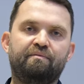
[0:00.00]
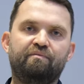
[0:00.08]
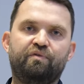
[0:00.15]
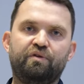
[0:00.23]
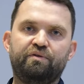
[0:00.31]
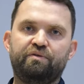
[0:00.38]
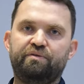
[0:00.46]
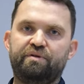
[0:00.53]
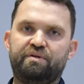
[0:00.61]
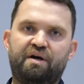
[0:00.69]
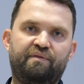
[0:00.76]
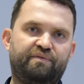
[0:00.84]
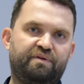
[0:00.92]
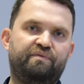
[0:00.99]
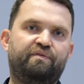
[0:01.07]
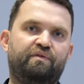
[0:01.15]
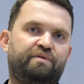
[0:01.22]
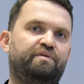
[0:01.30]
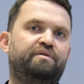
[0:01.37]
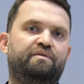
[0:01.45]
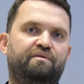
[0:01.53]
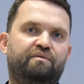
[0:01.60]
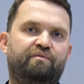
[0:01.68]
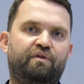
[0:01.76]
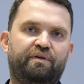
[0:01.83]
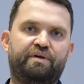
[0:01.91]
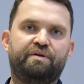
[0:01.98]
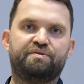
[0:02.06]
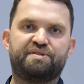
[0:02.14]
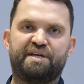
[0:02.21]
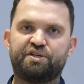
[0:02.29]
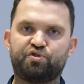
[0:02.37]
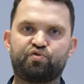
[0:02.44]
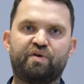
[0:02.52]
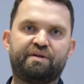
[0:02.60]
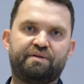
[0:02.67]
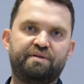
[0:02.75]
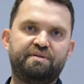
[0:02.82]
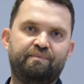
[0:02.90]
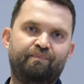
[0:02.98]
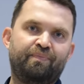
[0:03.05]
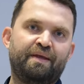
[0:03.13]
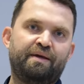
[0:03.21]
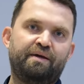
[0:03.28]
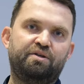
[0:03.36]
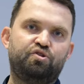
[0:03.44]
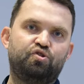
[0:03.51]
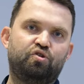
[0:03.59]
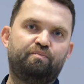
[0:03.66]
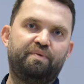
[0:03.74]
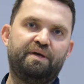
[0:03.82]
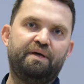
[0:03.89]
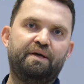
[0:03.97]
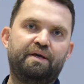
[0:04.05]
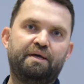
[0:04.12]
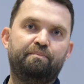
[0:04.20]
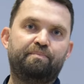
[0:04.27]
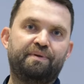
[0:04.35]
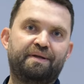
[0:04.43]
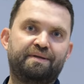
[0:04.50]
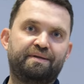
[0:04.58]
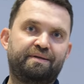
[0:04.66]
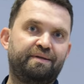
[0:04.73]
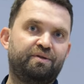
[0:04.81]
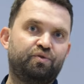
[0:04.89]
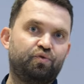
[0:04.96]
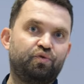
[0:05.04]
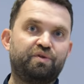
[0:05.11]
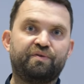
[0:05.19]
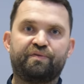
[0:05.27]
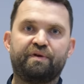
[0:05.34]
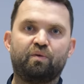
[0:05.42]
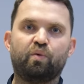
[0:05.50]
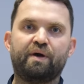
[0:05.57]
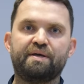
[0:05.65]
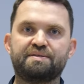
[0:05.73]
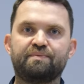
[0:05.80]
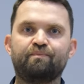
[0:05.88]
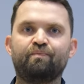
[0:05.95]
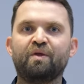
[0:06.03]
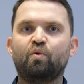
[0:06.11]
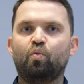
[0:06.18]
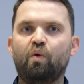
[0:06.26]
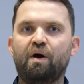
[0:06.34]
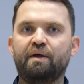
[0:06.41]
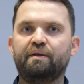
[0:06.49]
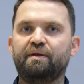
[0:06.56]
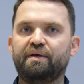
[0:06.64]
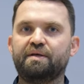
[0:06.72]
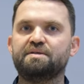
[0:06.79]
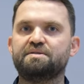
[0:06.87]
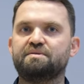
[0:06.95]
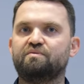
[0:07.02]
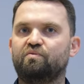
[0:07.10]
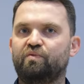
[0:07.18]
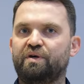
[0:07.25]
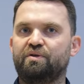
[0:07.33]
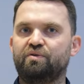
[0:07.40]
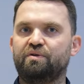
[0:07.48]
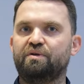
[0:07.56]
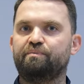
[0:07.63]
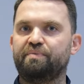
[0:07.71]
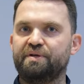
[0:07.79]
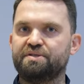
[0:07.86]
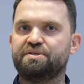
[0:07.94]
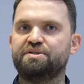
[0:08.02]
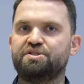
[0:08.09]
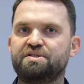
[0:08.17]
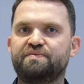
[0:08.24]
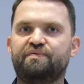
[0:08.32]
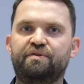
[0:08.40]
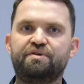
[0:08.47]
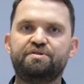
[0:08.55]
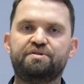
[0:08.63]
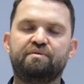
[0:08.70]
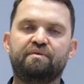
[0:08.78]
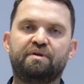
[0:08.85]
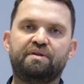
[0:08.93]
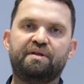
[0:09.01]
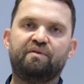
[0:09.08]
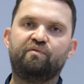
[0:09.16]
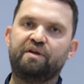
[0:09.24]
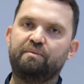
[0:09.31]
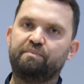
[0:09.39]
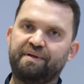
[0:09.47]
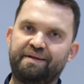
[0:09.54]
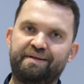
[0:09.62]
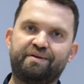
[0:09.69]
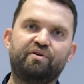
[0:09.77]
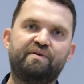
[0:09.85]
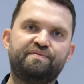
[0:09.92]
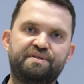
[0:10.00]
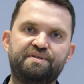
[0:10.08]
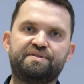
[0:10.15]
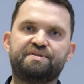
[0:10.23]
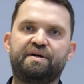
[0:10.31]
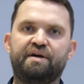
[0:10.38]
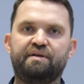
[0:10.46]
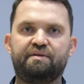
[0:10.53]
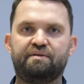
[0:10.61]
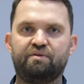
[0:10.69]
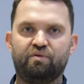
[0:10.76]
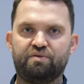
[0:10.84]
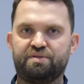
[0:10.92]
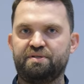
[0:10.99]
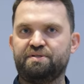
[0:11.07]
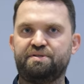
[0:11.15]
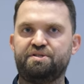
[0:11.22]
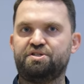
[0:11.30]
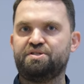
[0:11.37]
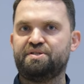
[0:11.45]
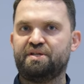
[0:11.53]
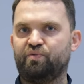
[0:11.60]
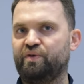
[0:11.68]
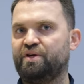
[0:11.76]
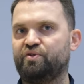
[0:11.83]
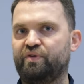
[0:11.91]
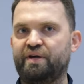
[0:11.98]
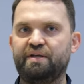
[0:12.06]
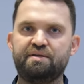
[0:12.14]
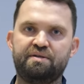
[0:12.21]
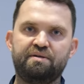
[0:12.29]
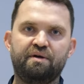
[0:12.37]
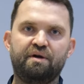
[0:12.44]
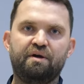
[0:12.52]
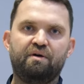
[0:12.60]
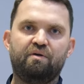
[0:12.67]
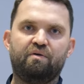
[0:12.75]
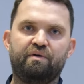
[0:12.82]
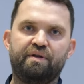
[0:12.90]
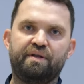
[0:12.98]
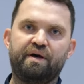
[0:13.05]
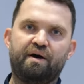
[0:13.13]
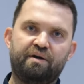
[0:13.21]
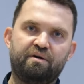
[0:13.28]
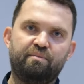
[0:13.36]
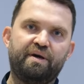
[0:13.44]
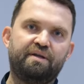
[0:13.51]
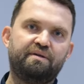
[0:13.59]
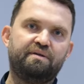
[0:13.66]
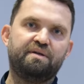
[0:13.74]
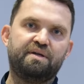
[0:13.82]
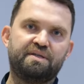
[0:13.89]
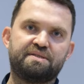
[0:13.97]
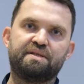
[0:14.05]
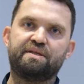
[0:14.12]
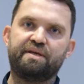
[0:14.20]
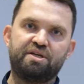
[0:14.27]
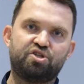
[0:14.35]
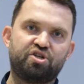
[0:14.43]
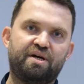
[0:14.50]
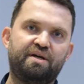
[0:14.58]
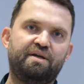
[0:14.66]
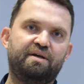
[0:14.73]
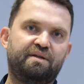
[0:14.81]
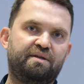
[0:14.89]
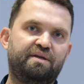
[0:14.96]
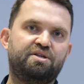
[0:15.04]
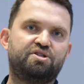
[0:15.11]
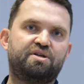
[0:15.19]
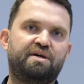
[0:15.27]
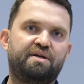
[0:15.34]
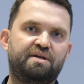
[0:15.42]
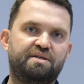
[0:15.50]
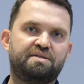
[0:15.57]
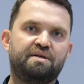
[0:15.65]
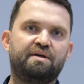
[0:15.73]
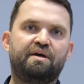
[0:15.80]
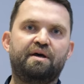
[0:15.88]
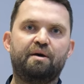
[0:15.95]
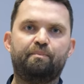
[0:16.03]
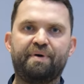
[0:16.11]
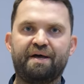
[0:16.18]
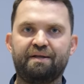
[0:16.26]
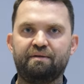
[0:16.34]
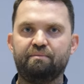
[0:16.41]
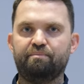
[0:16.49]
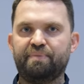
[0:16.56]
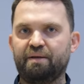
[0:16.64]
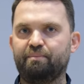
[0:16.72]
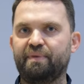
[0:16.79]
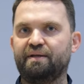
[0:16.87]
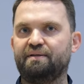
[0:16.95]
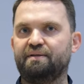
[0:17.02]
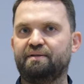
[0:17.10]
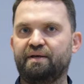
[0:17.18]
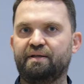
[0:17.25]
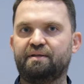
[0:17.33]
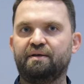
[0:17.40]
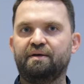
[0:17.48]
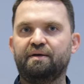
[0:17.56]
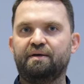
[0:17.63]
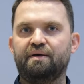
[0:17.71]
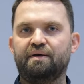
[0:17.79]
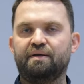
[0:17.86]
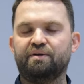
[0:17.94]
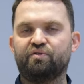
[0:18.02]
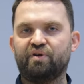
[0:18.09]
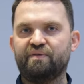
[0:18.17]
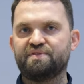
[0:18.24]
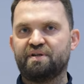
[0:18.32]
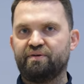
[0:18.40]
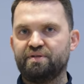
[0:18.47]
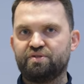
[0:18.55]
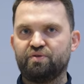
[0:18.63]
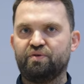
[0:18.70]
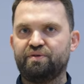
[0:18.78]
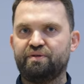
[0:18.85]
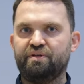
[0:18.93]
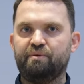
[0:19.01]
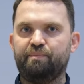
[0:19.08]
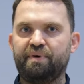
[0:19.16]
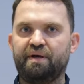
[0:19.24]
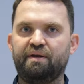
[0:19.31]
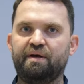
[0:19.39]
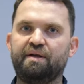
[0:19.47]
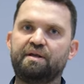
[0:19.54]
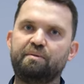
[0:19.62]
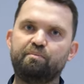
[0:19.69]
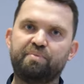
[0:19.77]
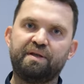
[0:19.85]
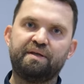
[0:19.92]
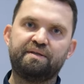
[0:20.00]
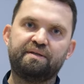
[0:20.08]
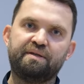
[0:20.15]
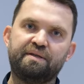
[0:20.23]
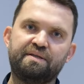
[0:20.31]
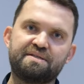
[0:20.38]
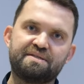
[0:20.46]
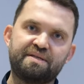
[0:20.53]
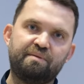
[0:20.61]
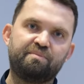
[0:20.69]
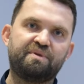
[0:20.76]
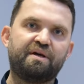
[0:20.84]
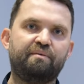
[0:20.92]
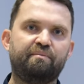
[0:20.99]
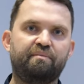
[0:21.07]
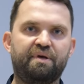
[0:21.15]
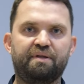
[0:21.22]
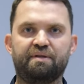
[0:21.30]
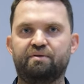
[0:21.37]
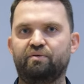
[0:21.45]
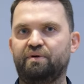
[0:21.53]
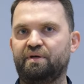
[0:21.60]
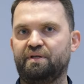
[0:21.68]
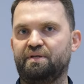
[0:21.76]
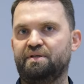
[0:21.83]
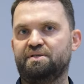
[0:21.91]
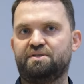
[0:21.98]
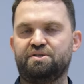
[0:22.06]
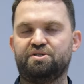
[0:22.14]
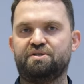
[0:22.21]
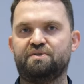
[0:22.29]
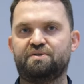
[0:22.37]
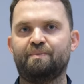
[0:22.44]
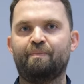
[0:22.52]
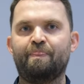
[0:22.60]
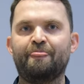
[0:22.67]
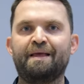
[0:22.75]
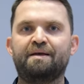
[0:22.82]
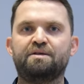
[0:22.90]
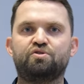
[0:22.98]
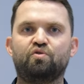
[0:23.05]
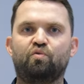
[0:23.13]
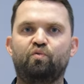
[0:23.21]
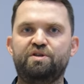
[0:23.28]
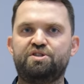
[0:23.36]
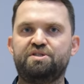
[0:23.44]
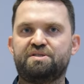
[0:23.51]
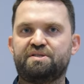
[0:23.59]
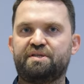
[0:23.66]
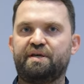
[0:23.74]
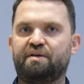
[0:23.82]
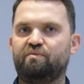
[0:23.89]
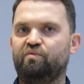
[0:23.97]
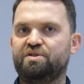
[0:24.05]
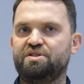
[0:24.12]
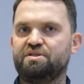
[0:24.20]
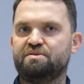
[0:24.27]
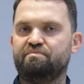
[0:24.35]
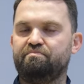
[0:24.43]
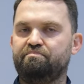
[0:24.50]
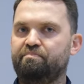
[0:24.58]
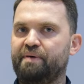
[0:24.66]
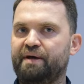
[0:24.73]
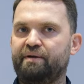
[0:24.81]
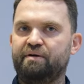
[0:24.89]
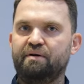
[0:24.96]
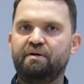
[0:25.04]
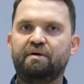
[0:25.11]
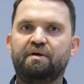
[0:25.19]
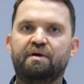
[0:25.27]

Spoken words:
Follicular unit, after the follicles extracted, it should be implanted in two different ways. One is we do the incisions first, then we implant the grafts inside those incisions that we created. Or in the other method, it's the DHI, and DHI is a pen method that the grafts are inserted in a pen and implanted in the same time in the doing in the incisions. So which is better?